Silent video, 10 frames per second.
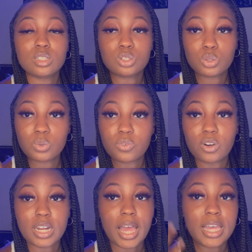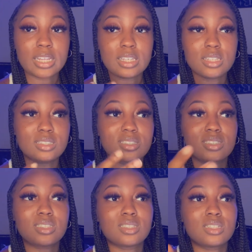two, for the aliens
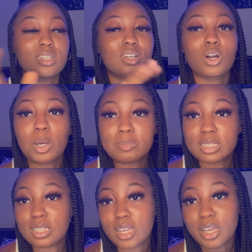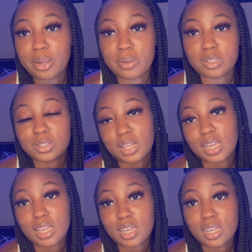to come to their area so they
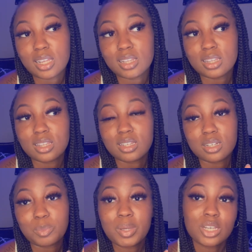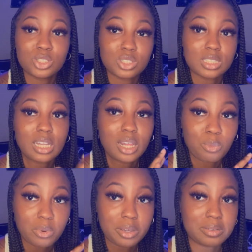can get the pictures that they
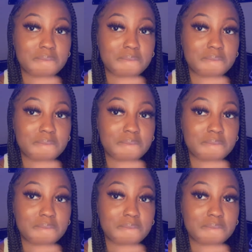want.